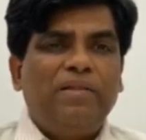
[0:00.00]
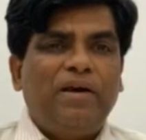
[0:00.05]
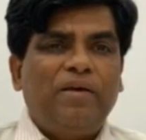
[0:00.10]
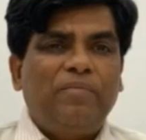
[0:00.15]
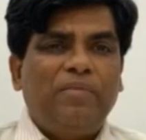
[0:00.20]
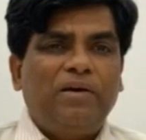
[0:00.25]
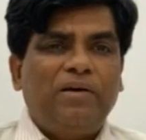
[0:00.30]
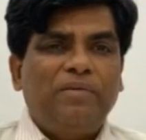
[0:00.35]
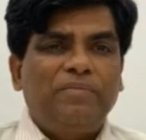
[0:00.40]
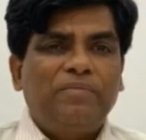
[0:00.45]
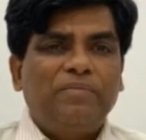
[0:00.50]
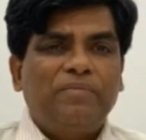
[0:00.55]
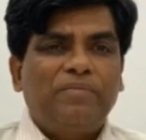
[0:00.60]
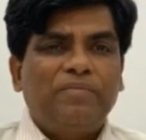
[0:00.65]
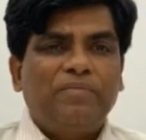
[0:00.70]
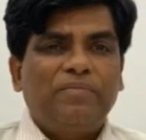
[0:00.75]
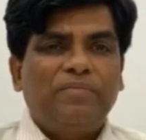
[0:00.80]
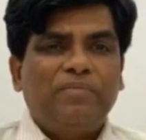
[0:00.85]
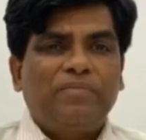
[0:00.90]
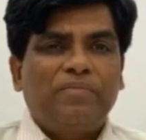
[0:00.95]
Dhama
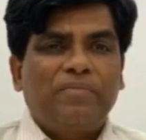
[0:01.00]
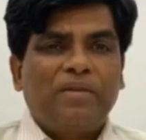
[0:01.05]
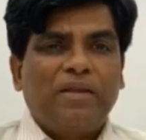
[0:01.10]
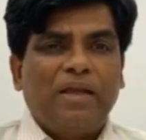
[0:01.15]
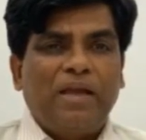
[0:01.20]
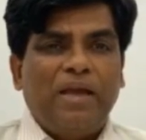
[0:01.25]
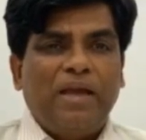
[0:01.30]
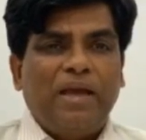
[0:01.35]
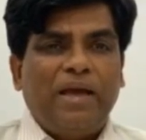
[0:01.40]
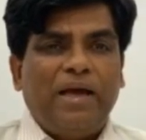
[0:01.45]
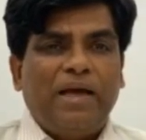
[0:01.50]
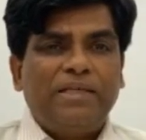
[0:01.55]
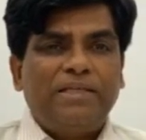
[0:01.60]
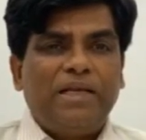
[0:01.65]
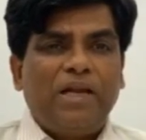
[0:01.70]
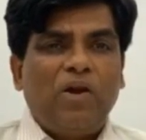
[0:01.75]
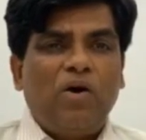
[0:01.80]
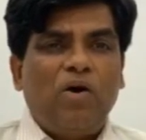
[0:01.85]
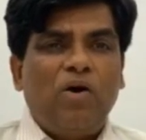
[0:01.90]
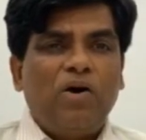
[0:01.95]
has
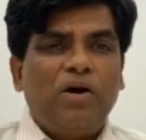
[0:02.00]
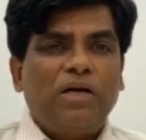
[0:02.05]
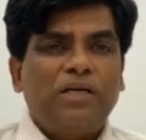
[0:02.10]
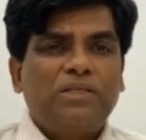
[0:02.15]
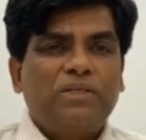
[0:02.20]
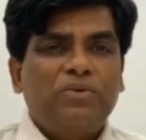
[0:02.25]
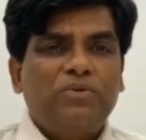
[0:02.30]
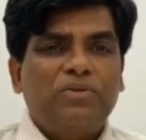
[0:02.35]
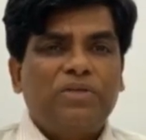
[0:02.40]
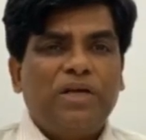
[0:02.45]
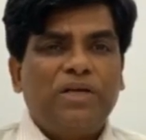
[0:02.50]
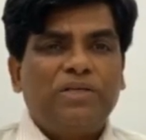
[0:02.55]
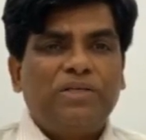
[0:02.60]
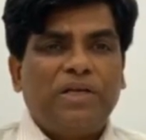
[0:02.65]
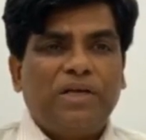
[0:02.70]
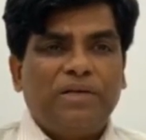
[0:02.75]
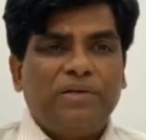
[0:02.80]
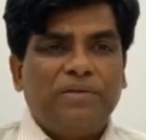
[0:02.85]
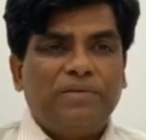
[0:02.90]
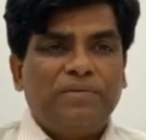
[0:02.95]
a long
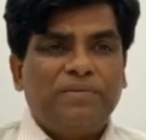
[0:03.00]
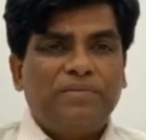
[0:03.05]
association